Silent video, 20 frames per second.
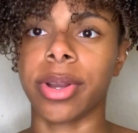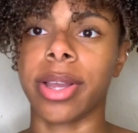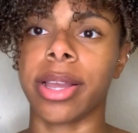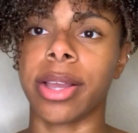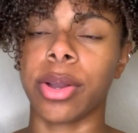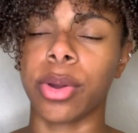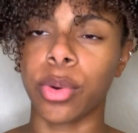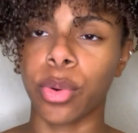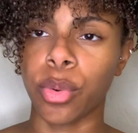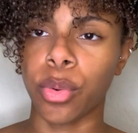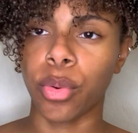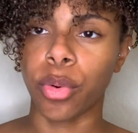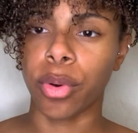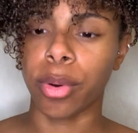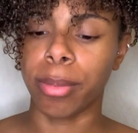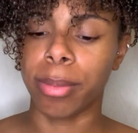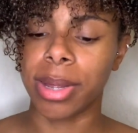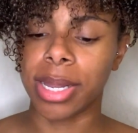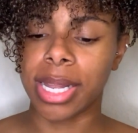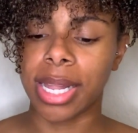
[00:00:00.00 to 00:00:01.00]
okay,
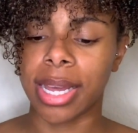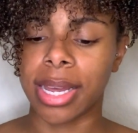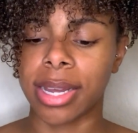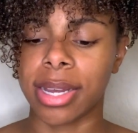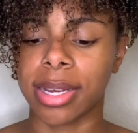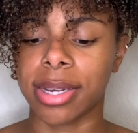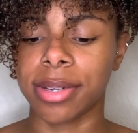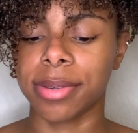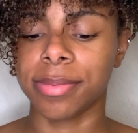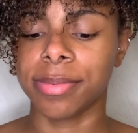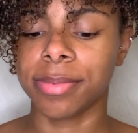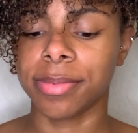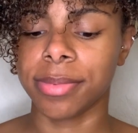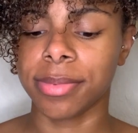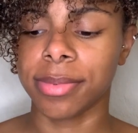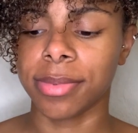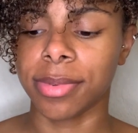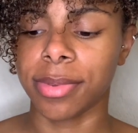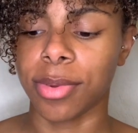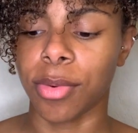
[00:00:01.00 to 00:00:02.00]
cool, but like,
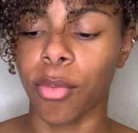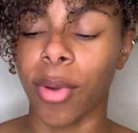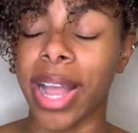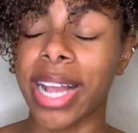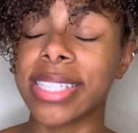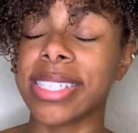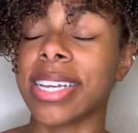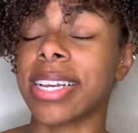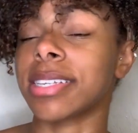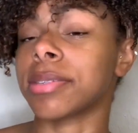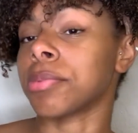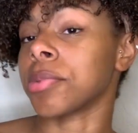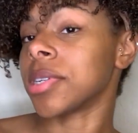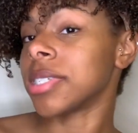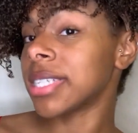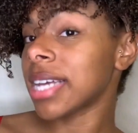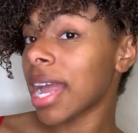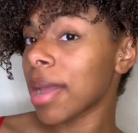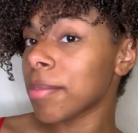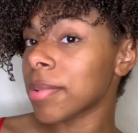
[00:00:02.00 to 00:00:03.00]
waxing is more
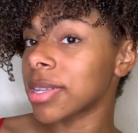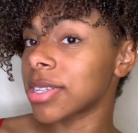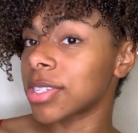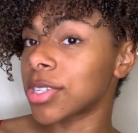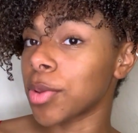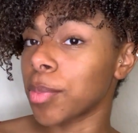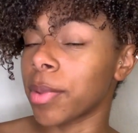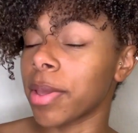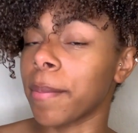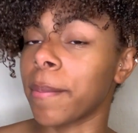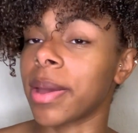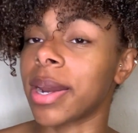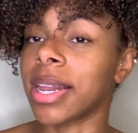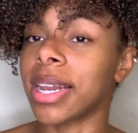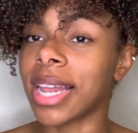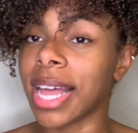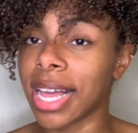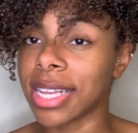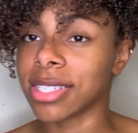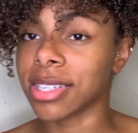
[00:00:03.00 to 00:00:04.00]
time consuming, but
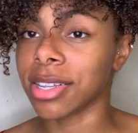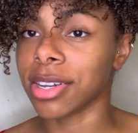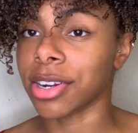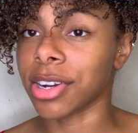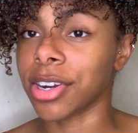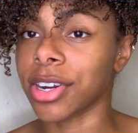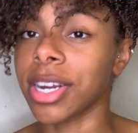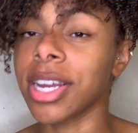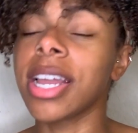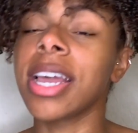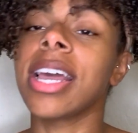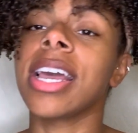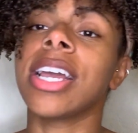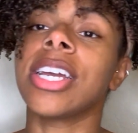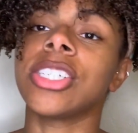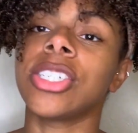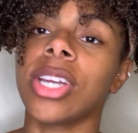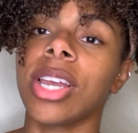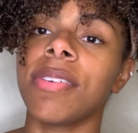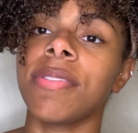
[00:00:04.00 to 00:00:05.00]
it lasts longer.
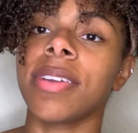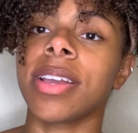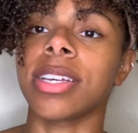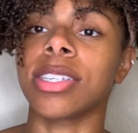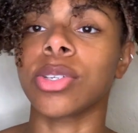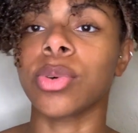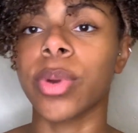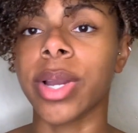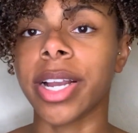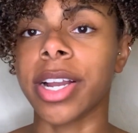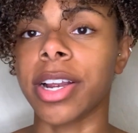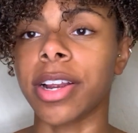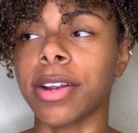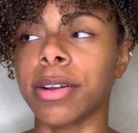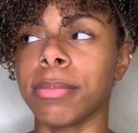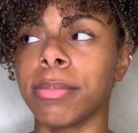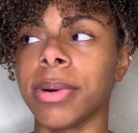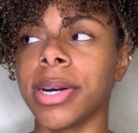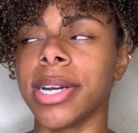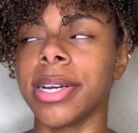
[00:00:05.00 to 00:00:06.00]
Shaving is
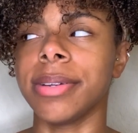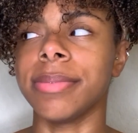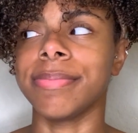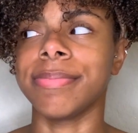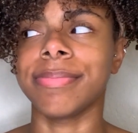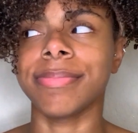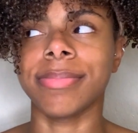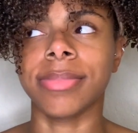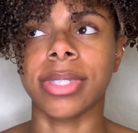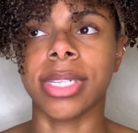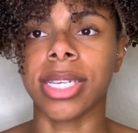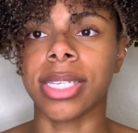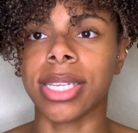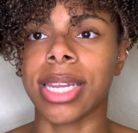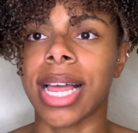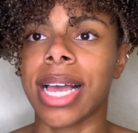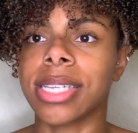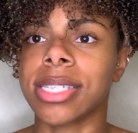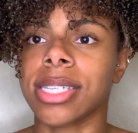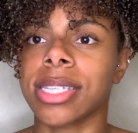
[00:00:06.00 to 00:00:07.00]
quicker, but it
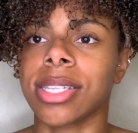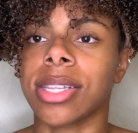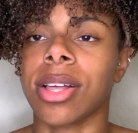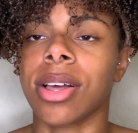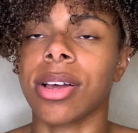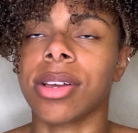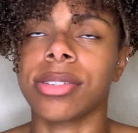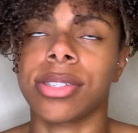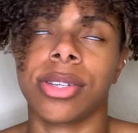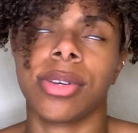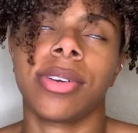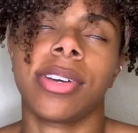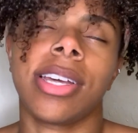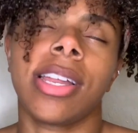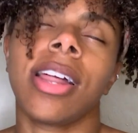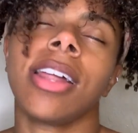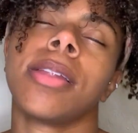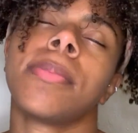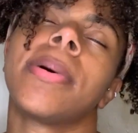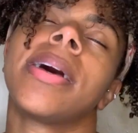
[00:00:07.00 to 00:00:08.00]
doesn't last as long. So
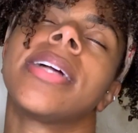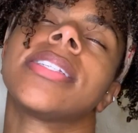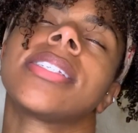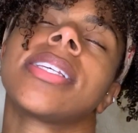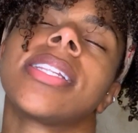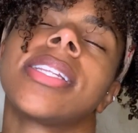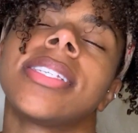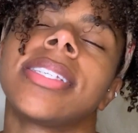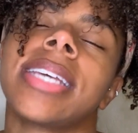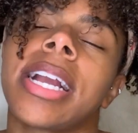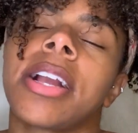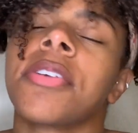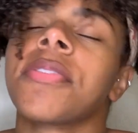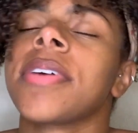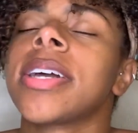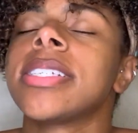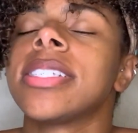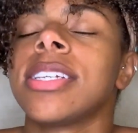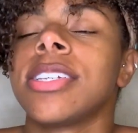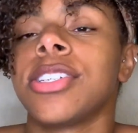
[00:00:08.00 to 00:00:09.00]
it all depends on the
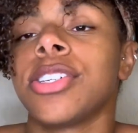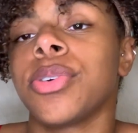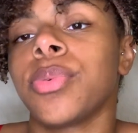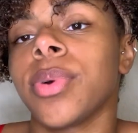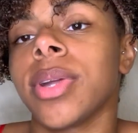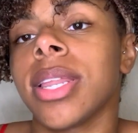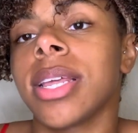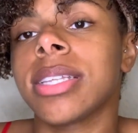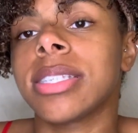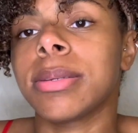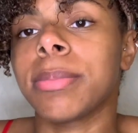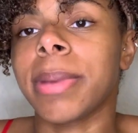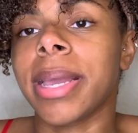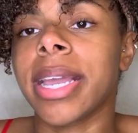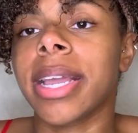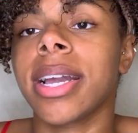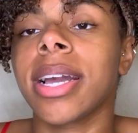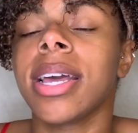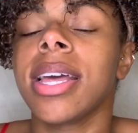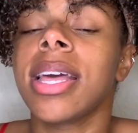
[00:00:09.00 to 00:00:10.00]
sacrifice that you're willing to
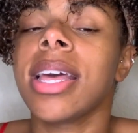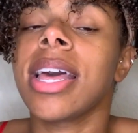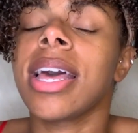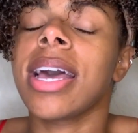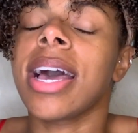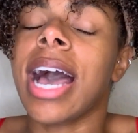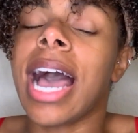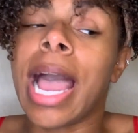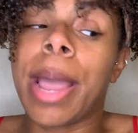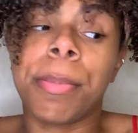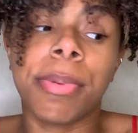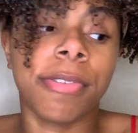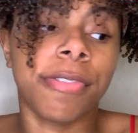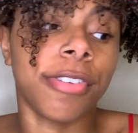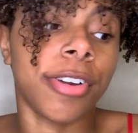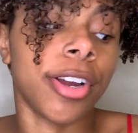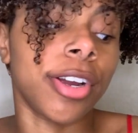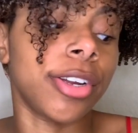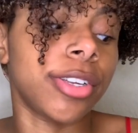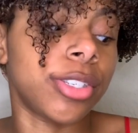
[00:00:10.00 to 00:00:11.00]
make. I
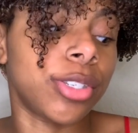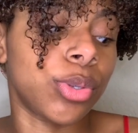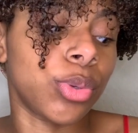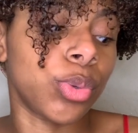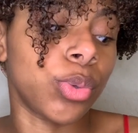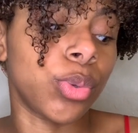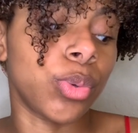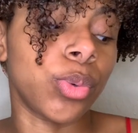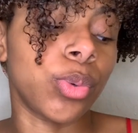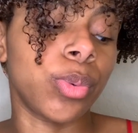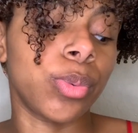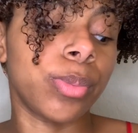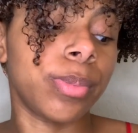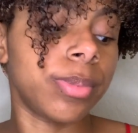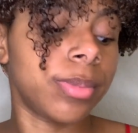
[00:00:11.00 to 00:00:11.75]
prefer to